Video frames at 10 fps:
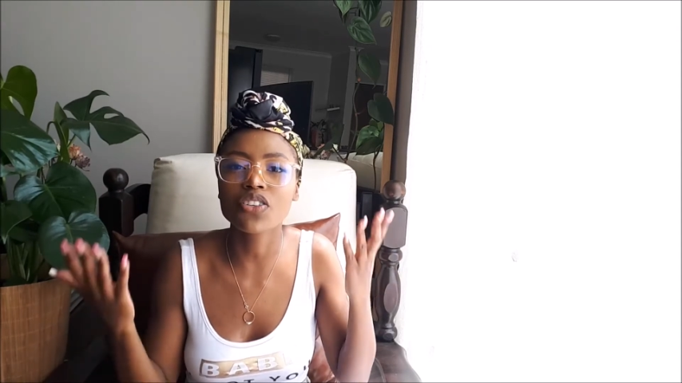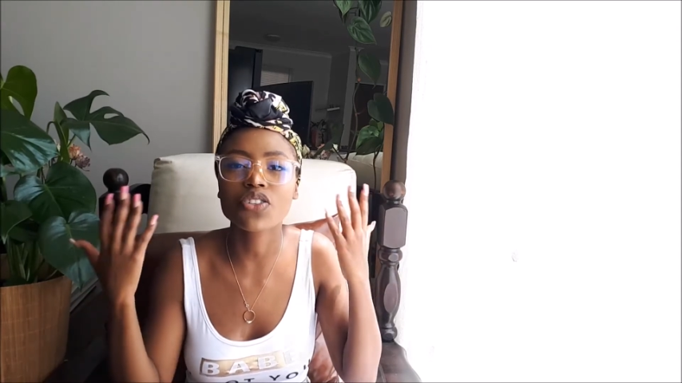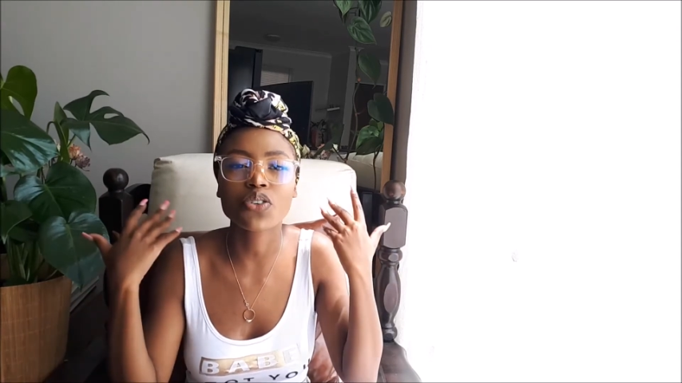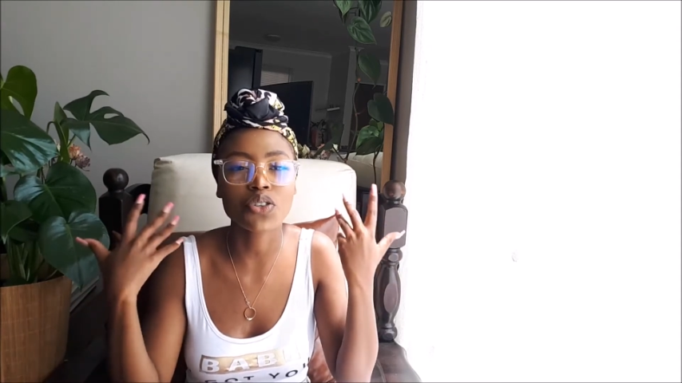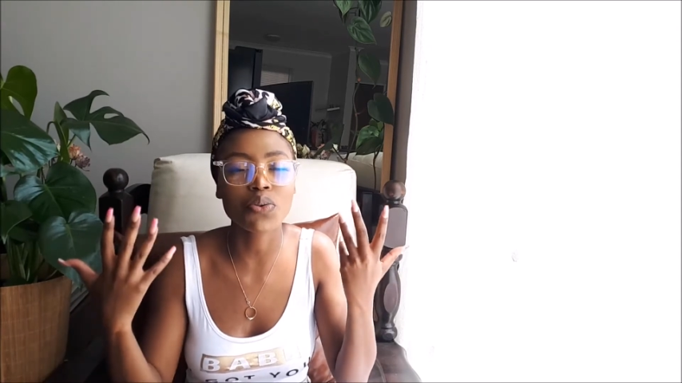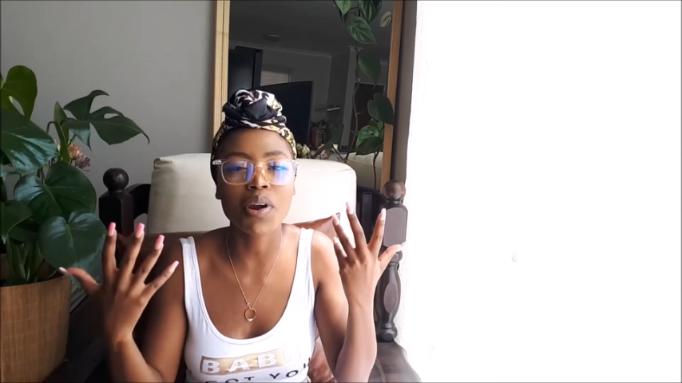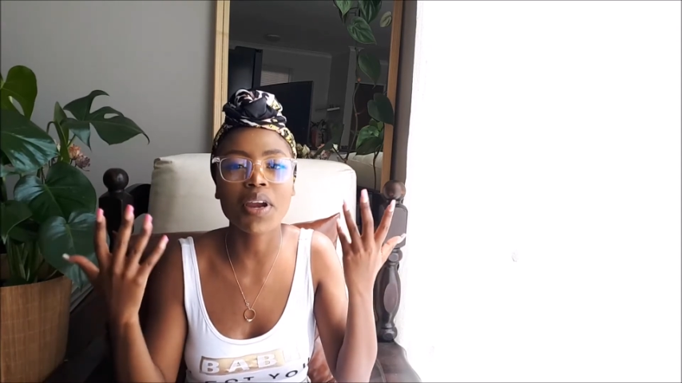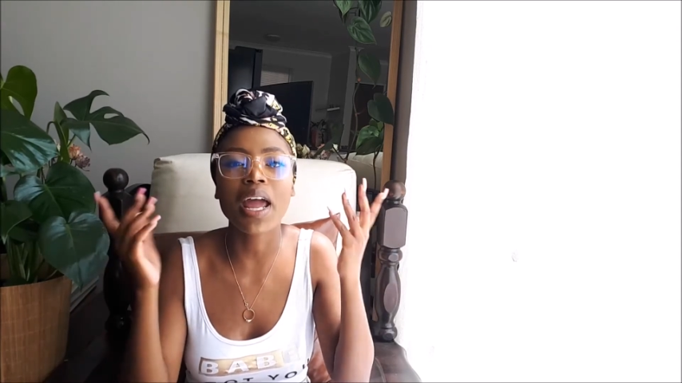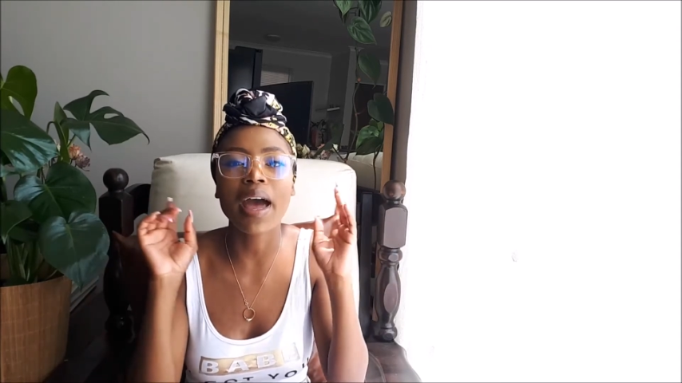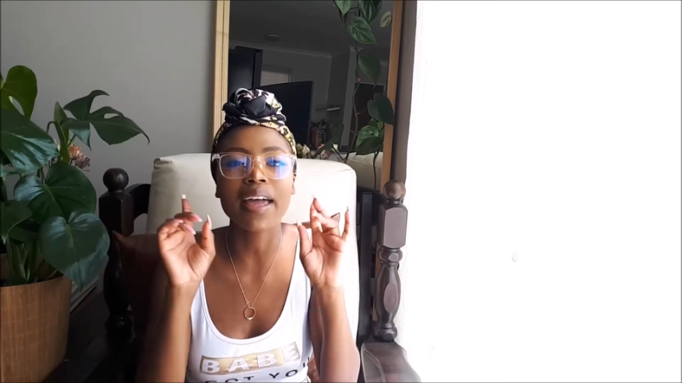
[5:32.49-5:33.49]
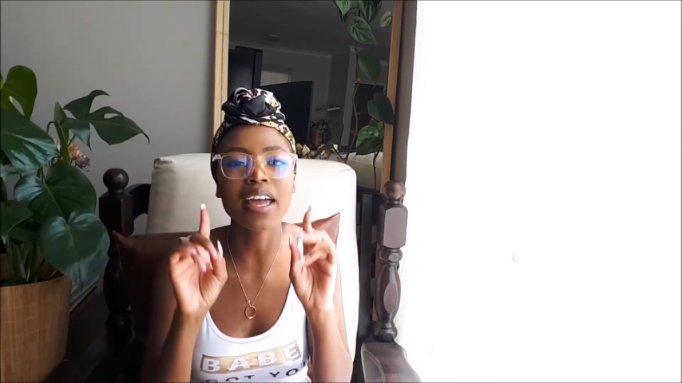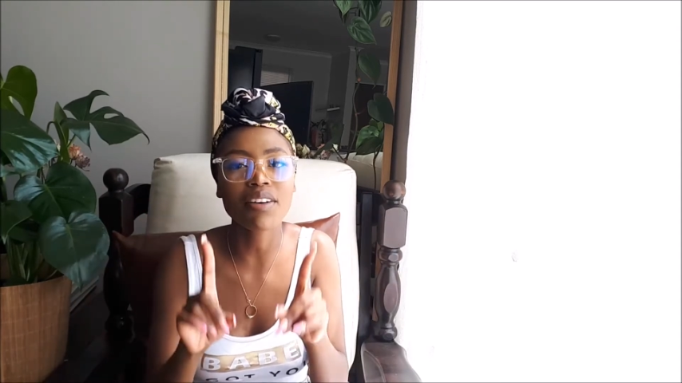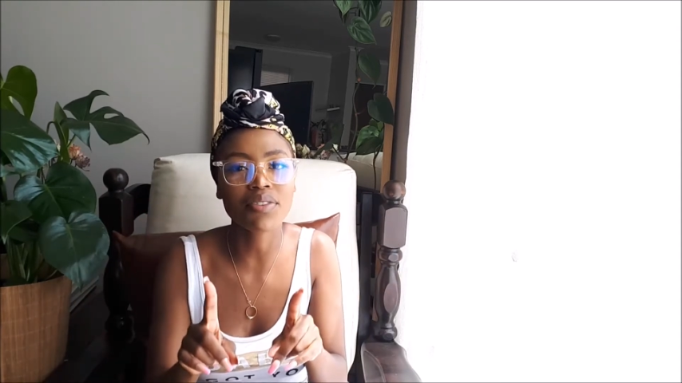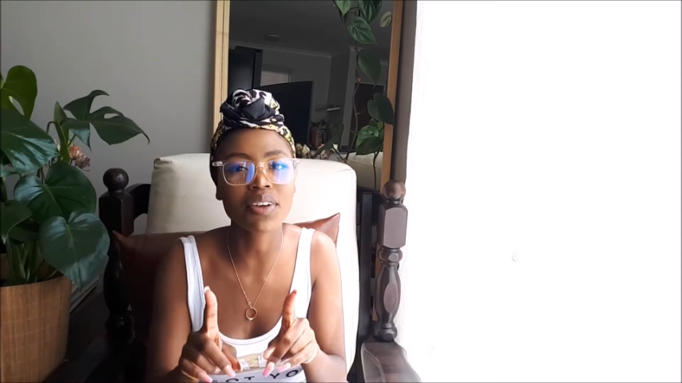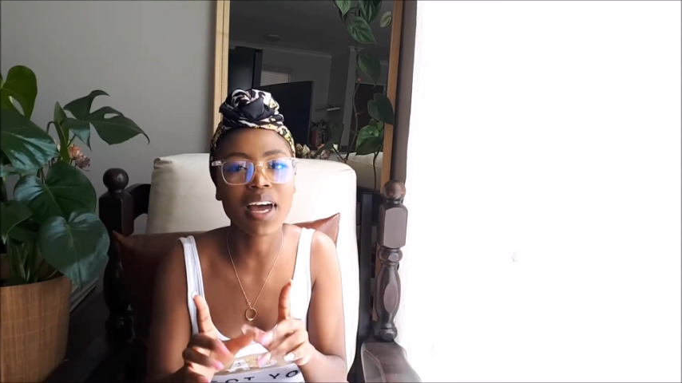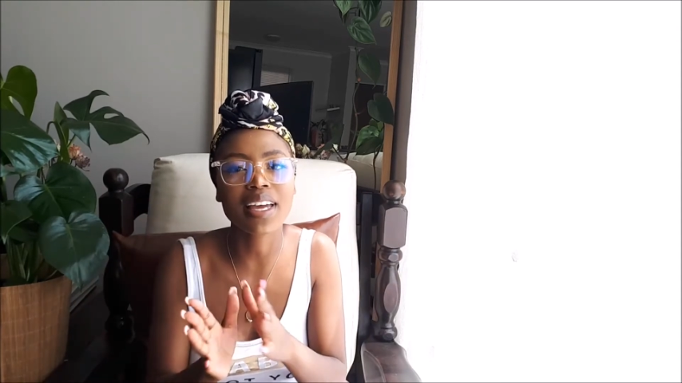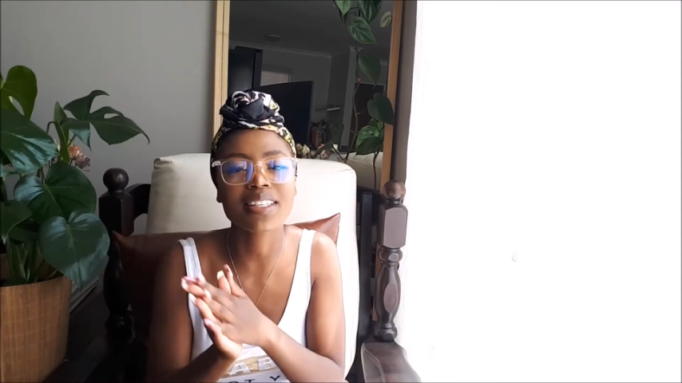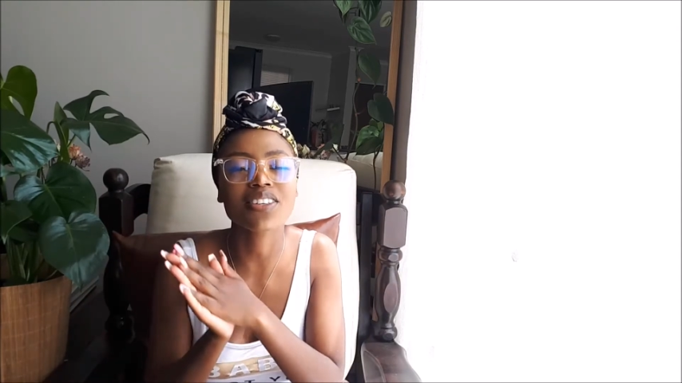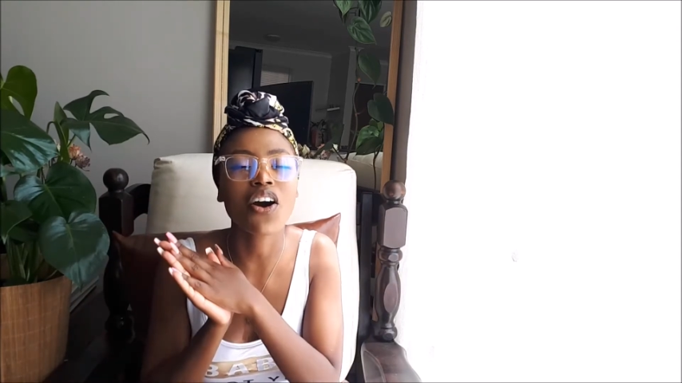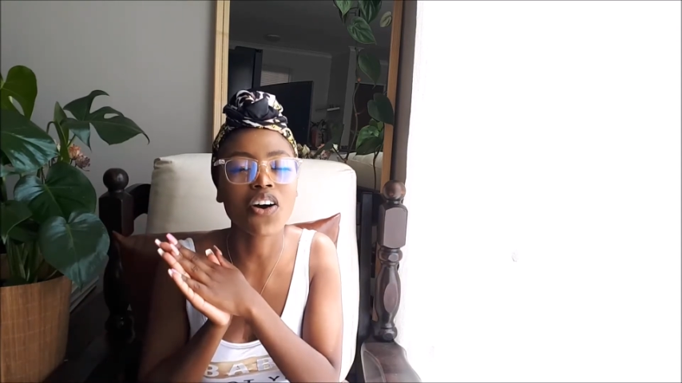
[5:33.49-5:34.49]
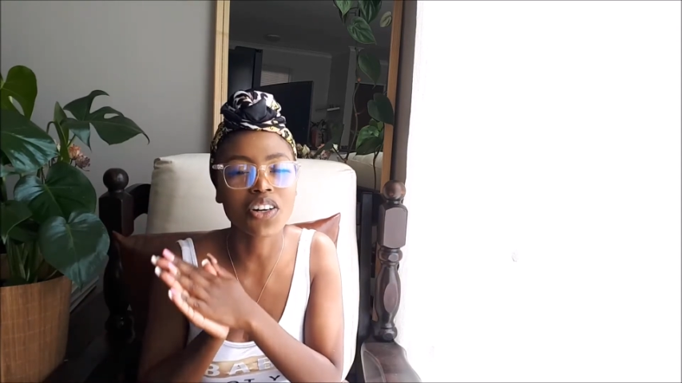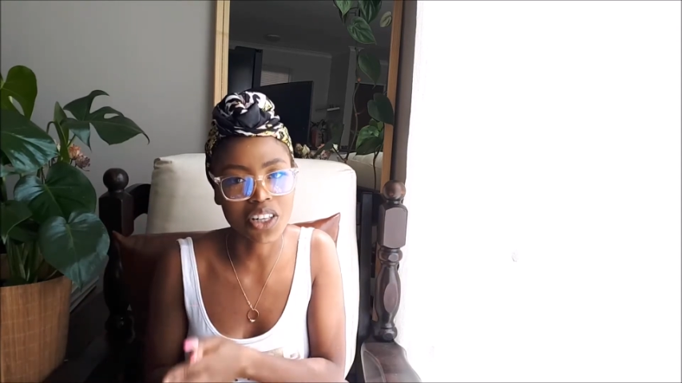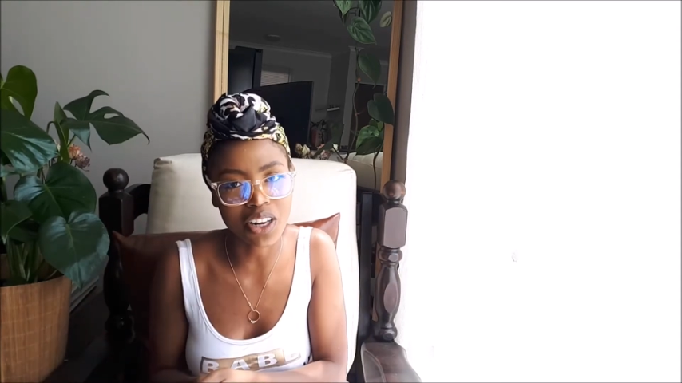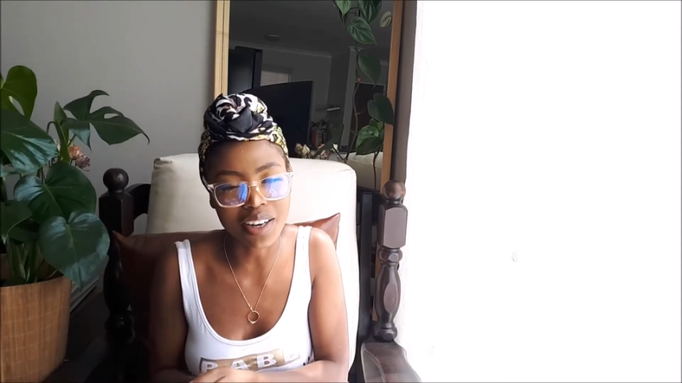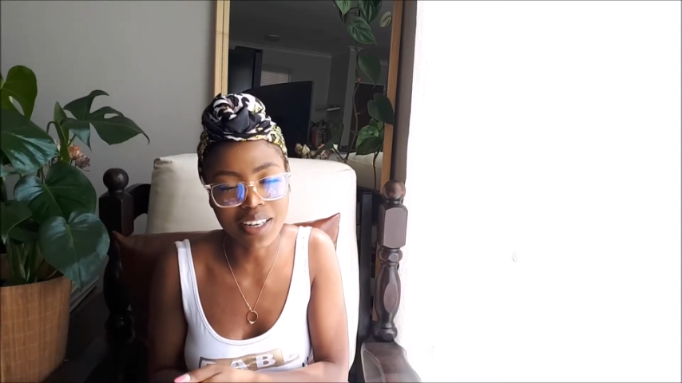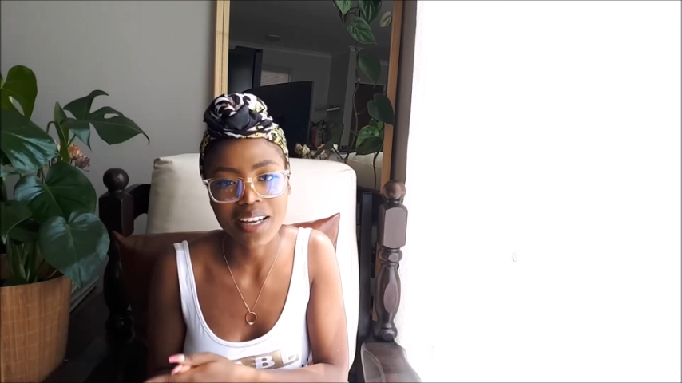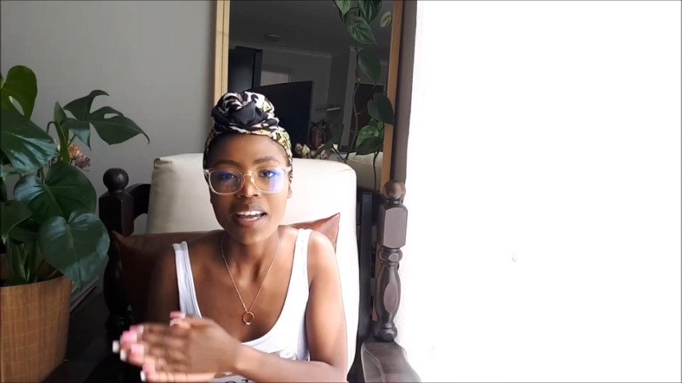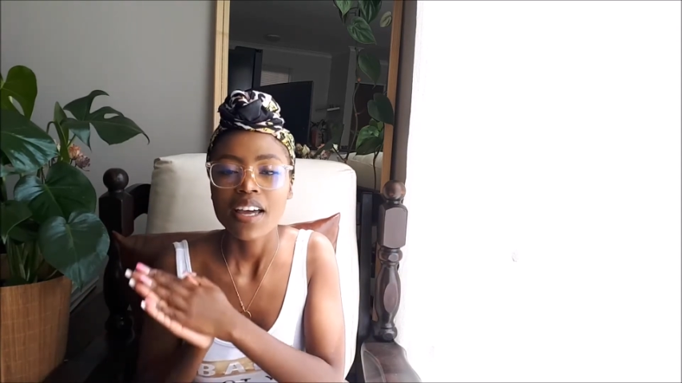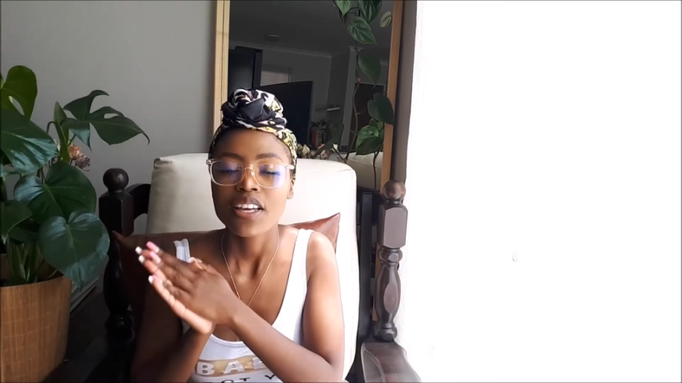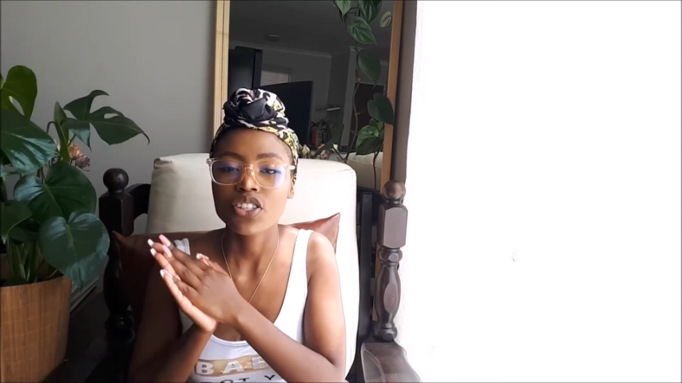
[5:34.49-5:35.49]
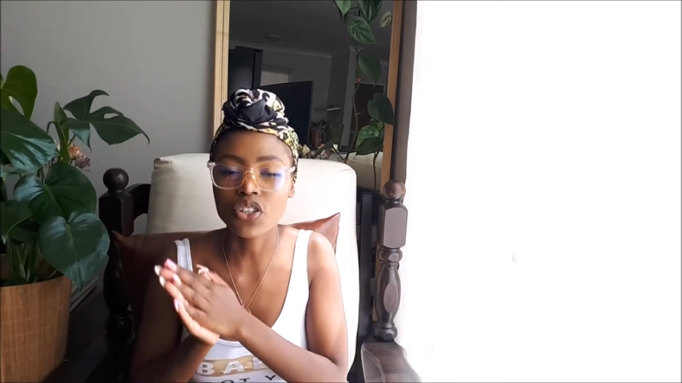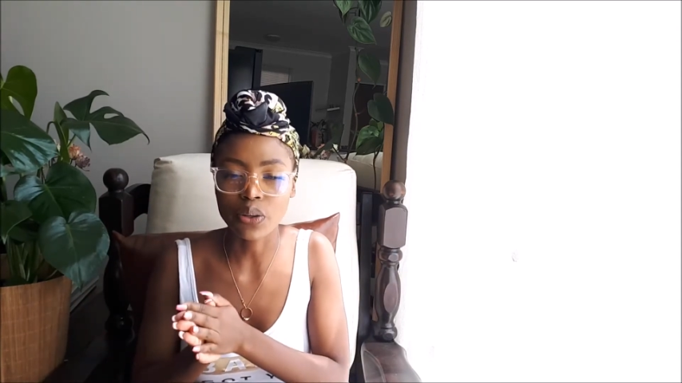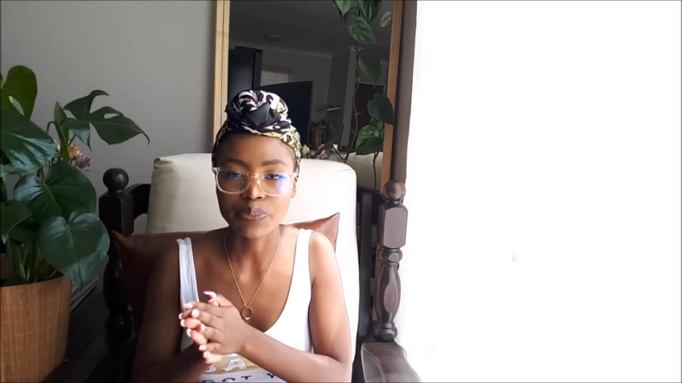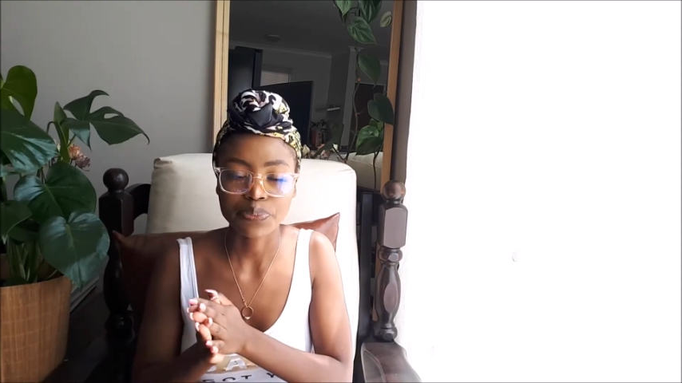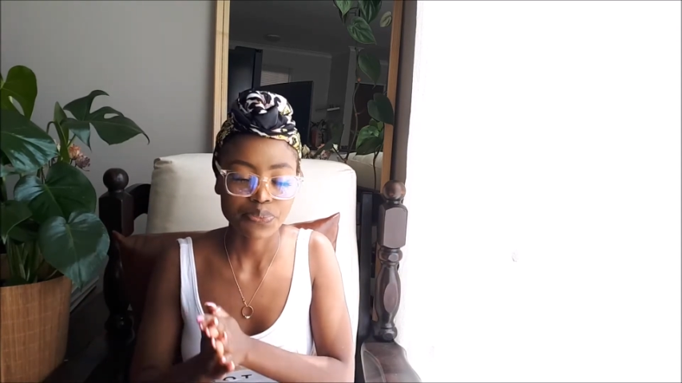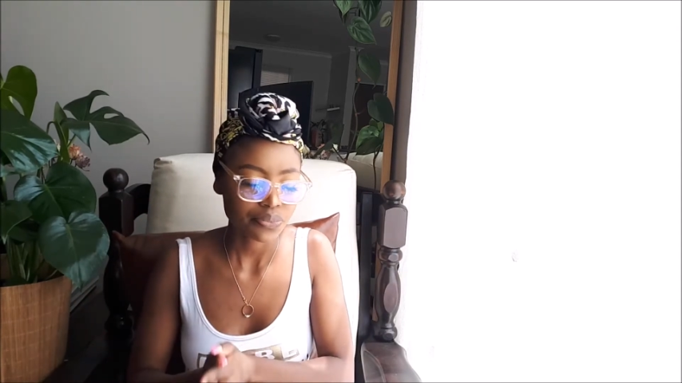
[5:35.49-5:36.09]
So don't worry, I have you guys on lock. So